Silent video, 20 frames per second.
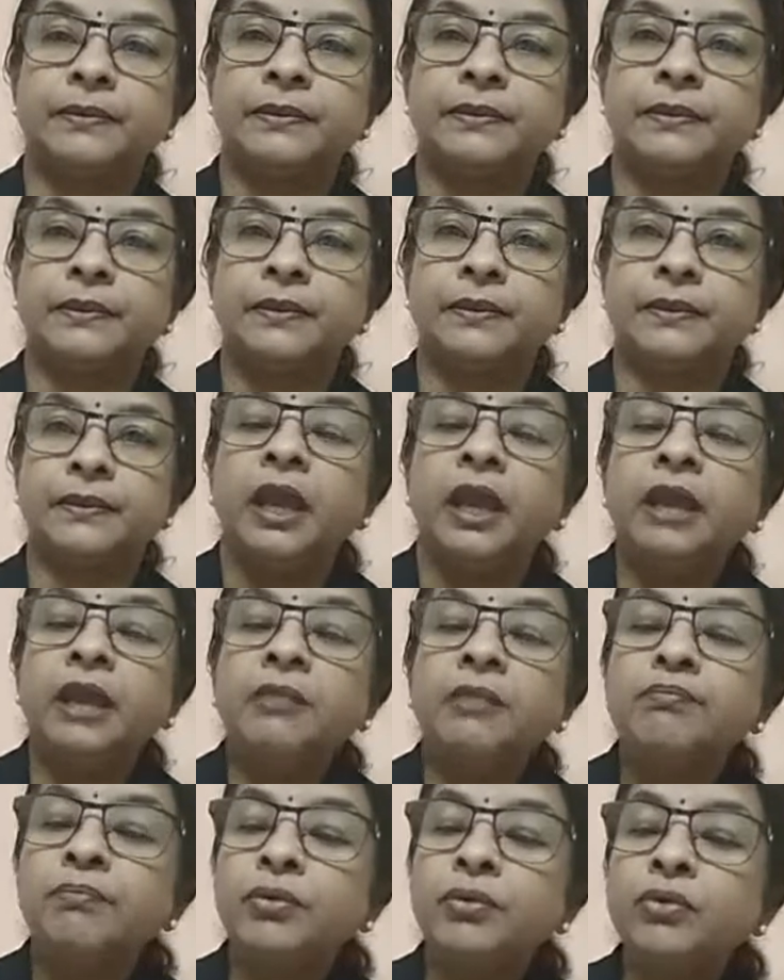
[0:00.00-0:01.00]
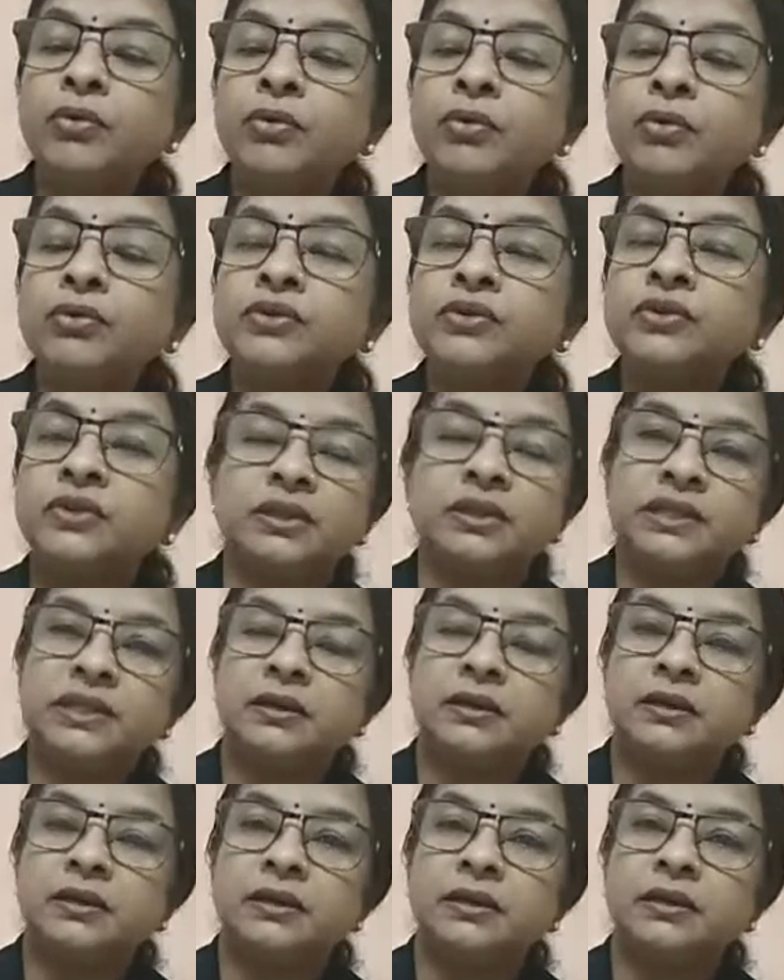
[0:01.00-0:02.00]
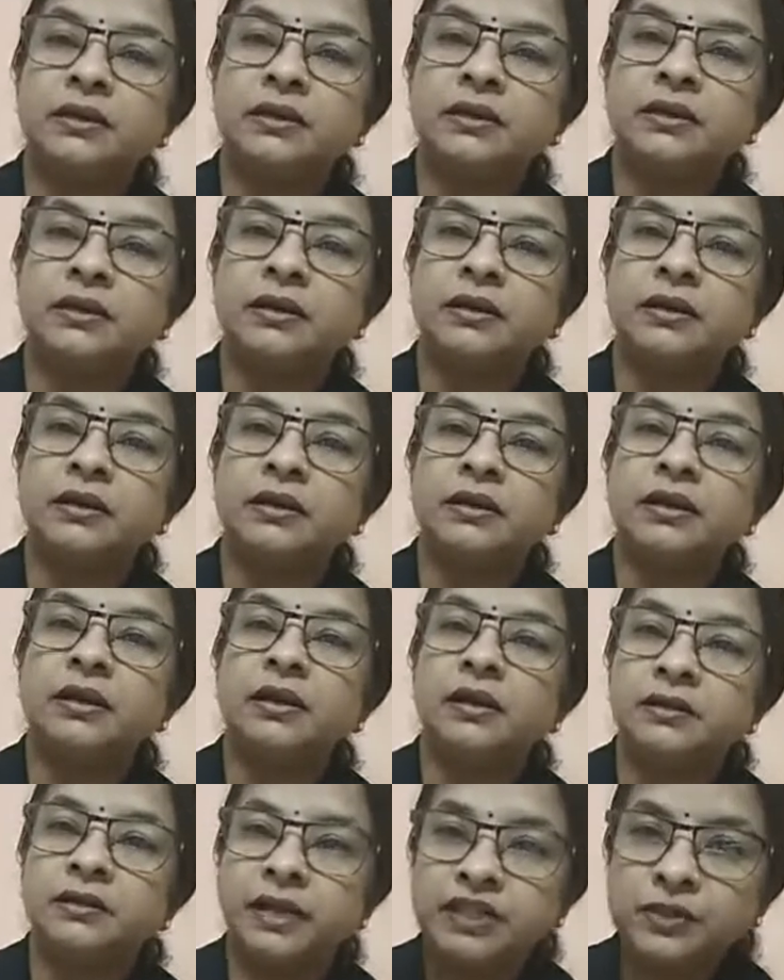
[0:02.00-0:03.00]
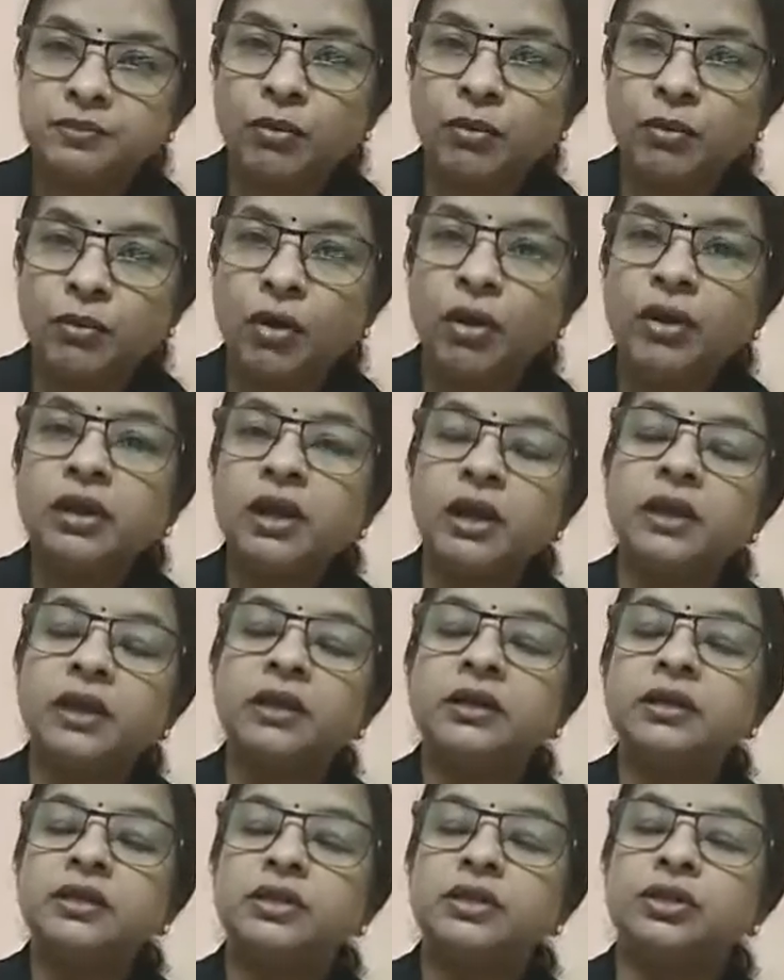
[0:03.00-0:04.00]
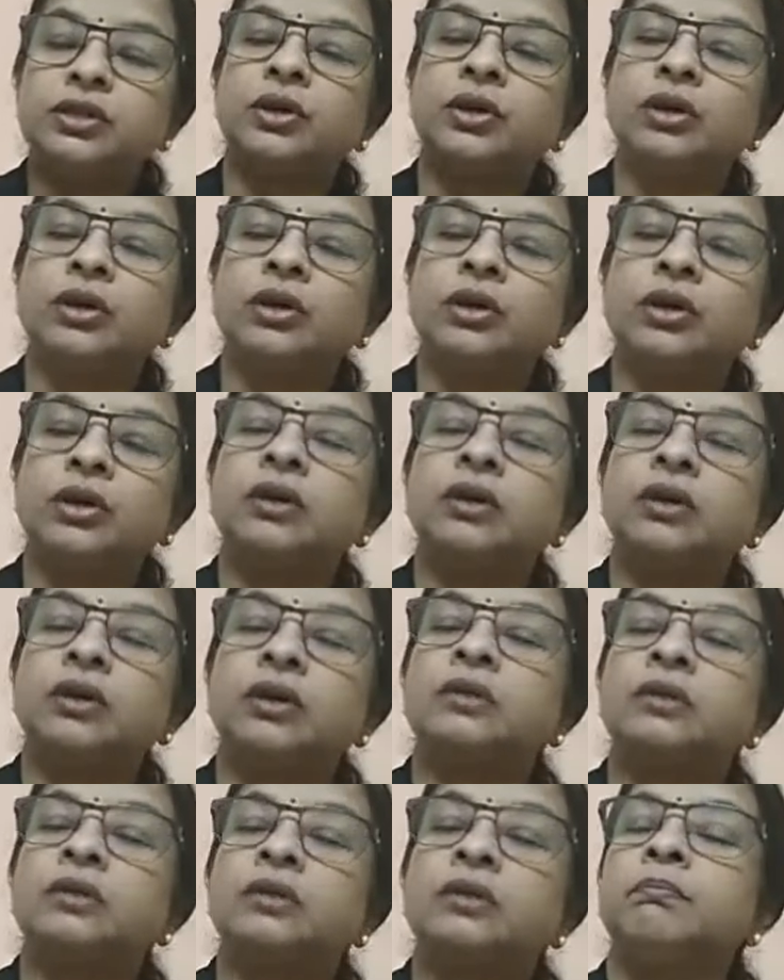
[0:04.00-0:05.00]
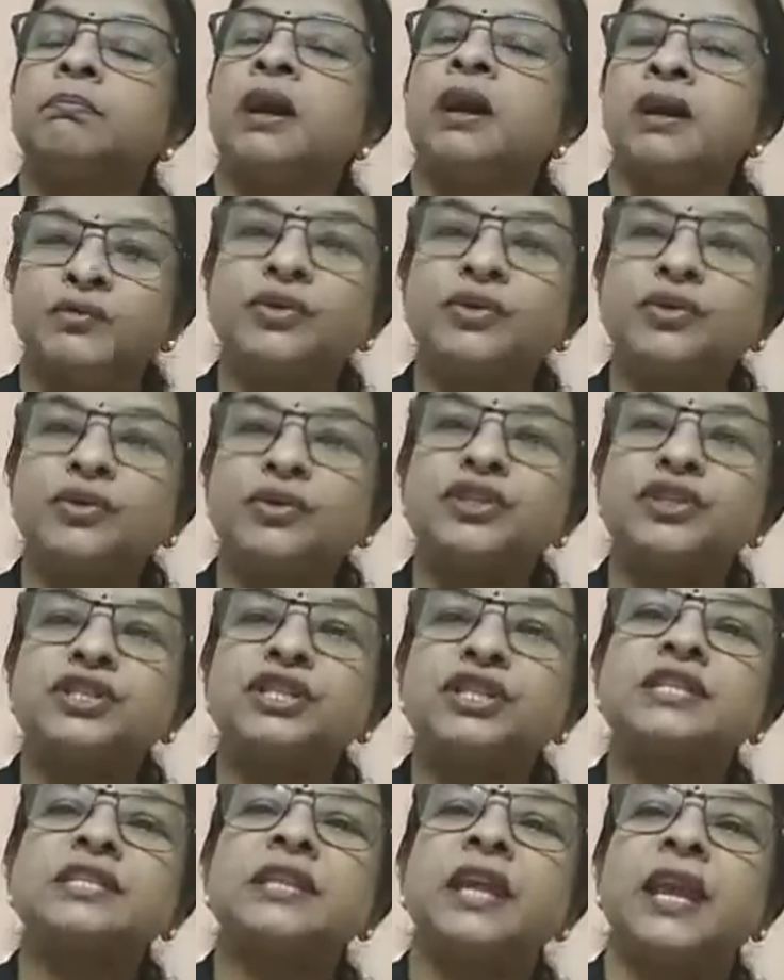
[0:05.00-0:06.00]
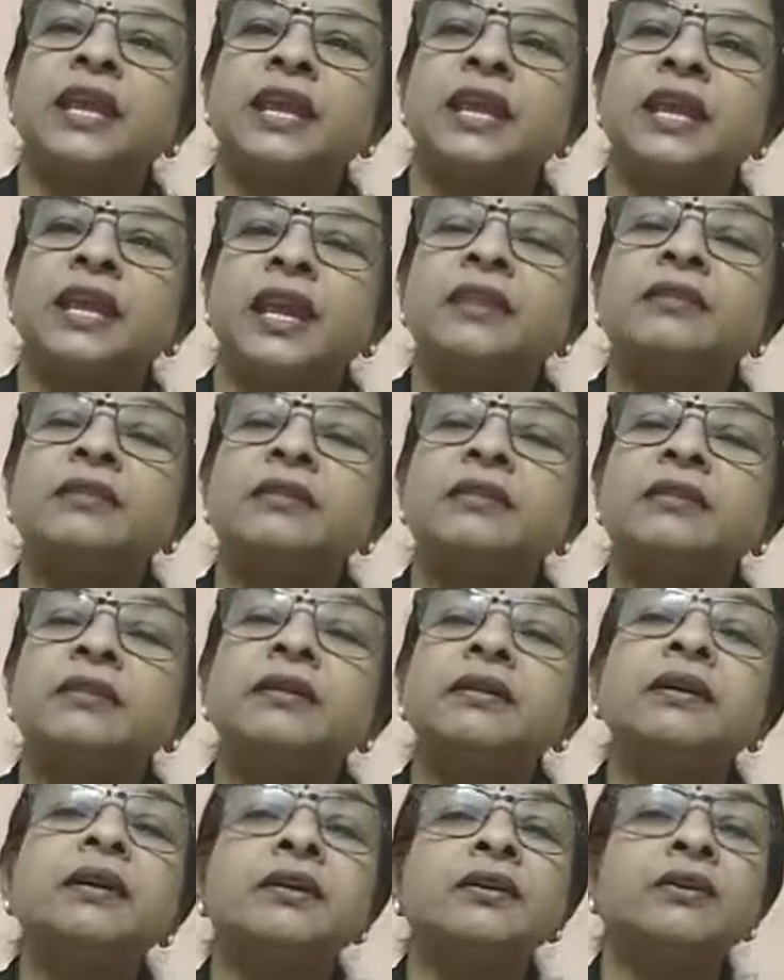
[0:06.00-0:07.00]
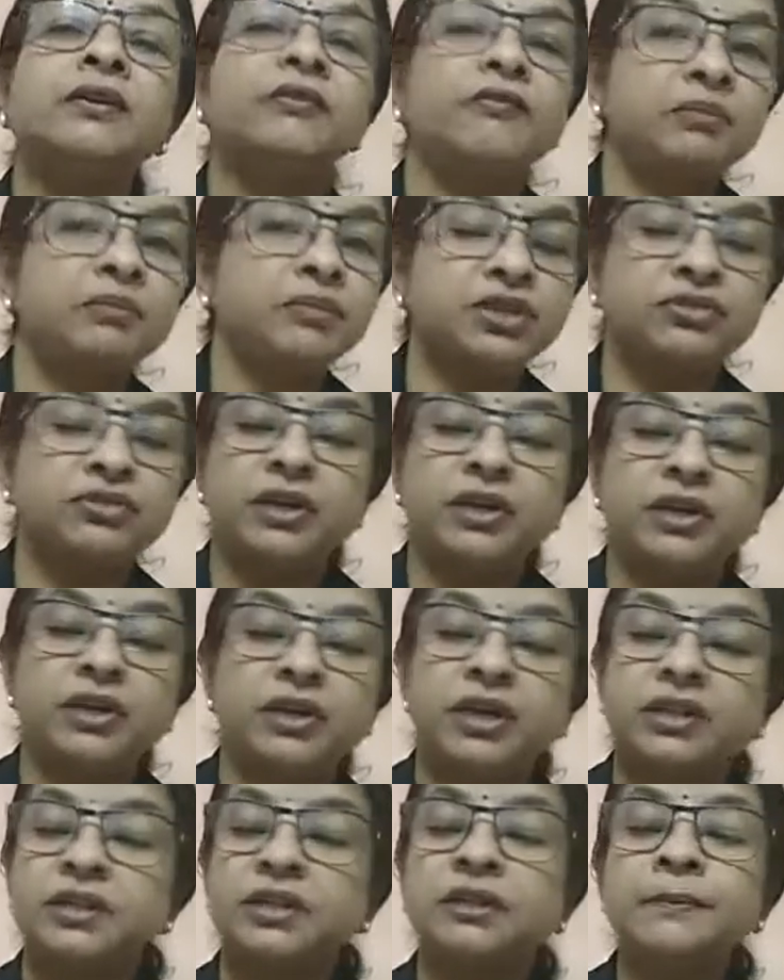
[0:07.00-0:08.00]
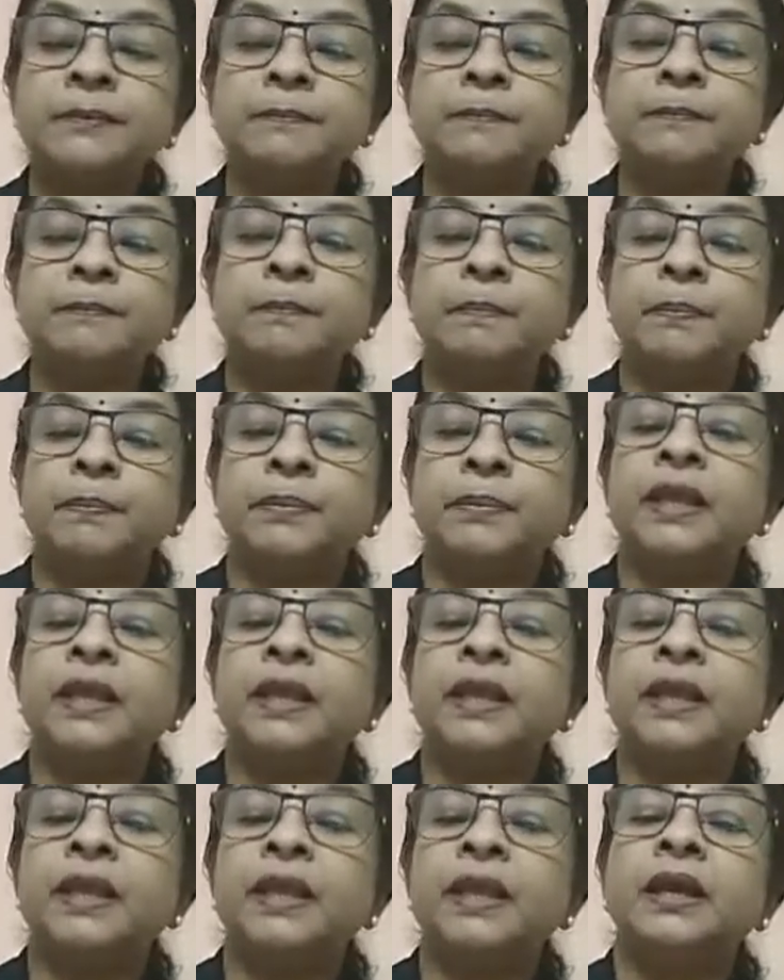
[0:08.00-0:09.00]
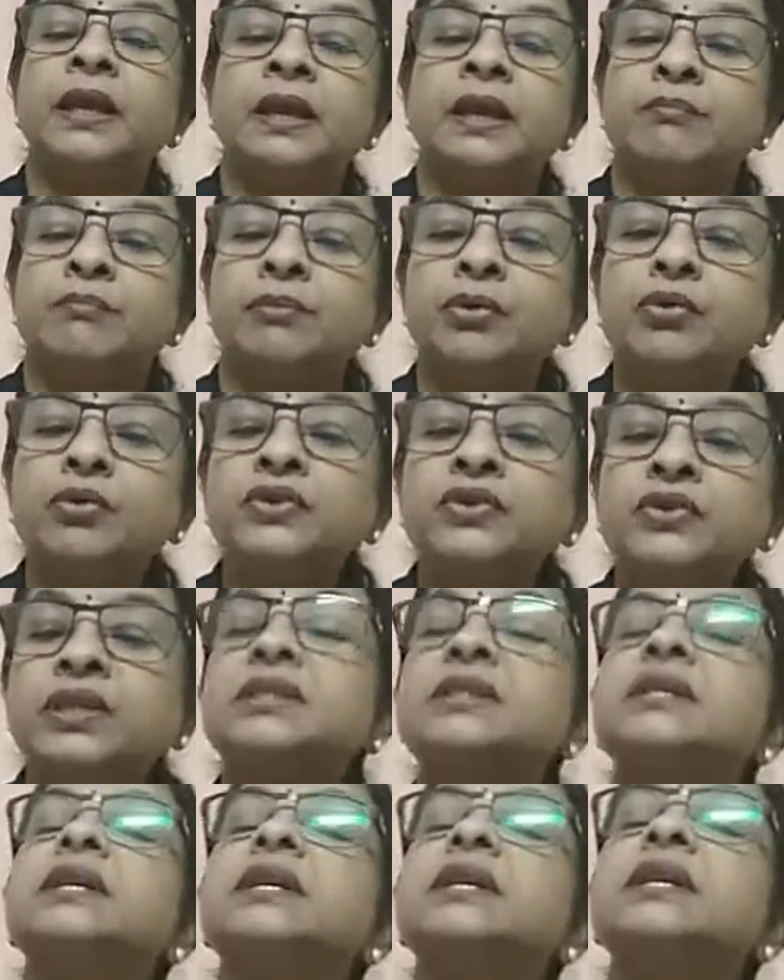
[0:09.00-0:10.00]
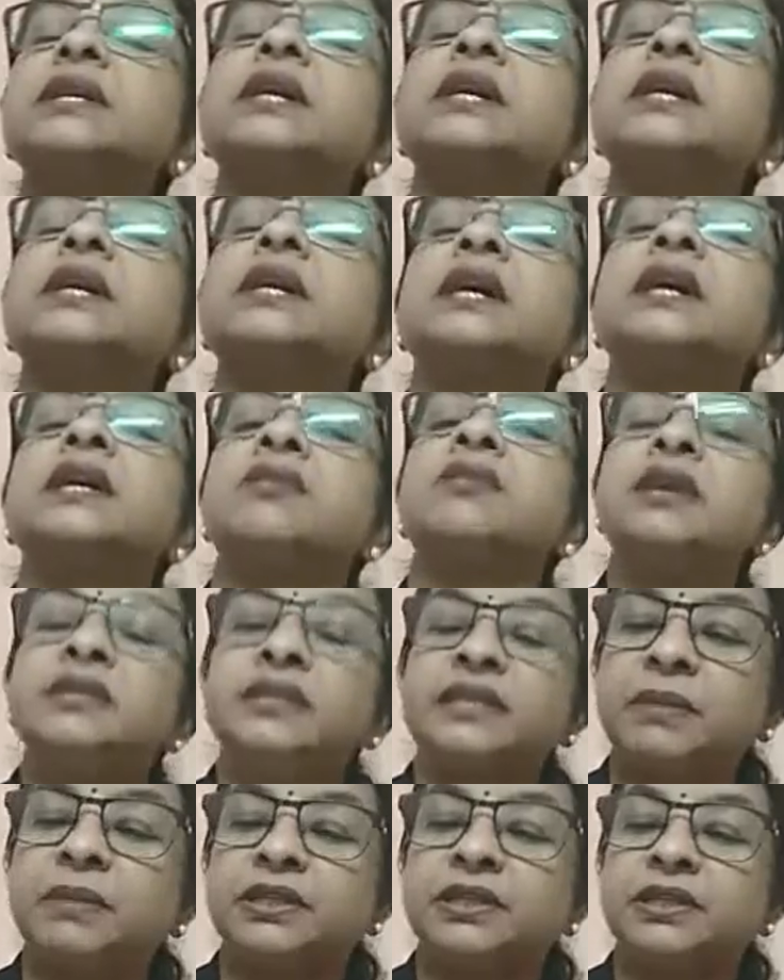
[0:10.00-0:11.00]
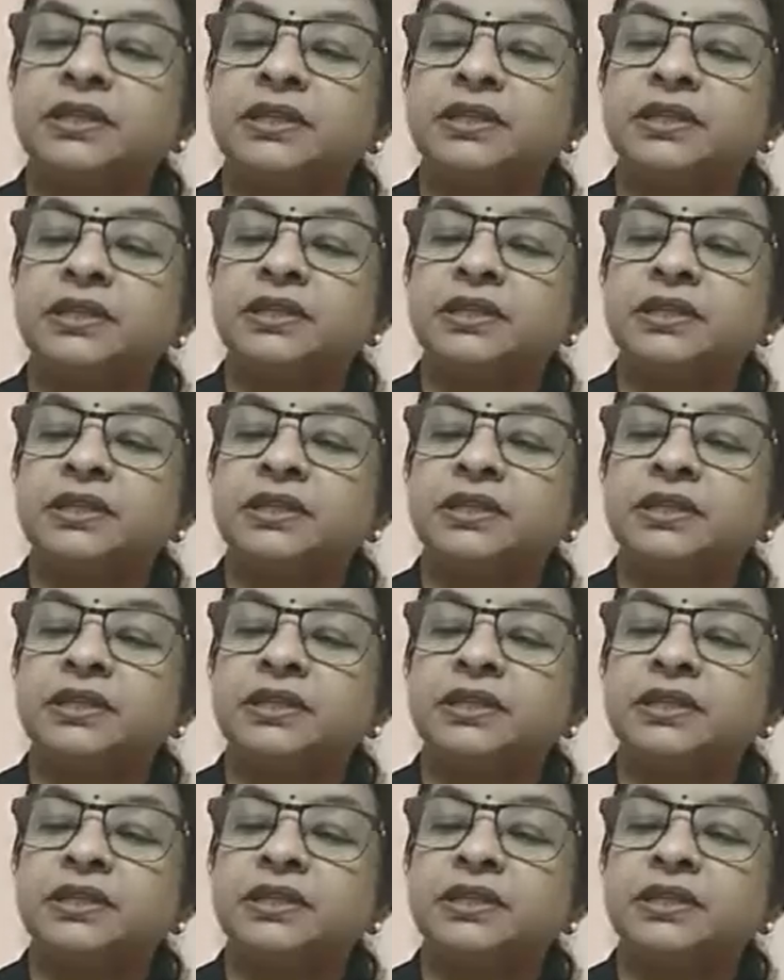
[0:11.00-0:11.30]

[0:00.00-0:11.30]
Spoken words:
In Brussels, that small colored dot part which is lying in the Flemish region, Brussels, the country's capital,